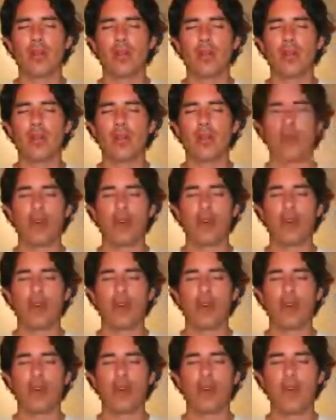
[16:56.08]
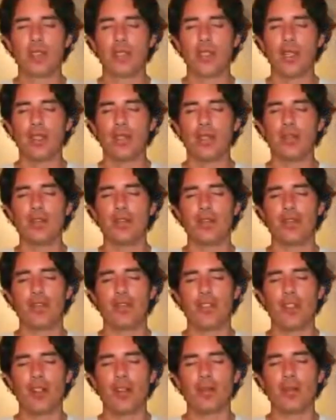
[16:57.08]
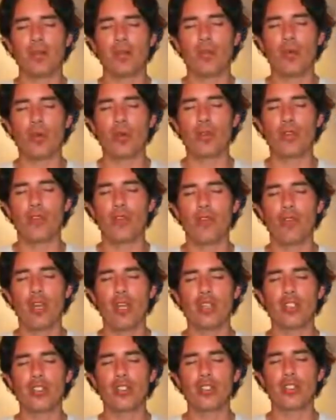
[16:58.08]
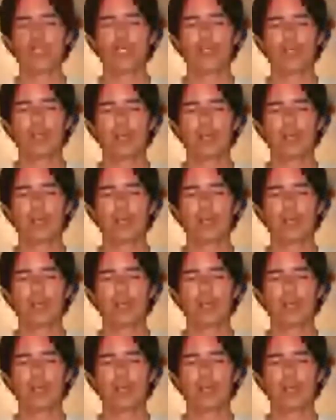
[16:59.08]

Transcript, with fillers: and the parts that feel more fresh.